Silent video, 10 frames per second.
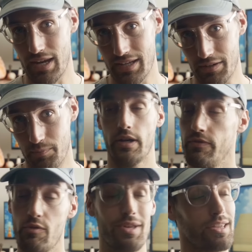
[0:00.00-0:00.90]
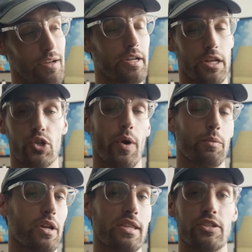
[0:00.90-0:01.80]
in. And if you've been looking to join
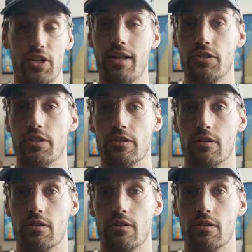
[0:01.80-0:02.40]
one of these challenges,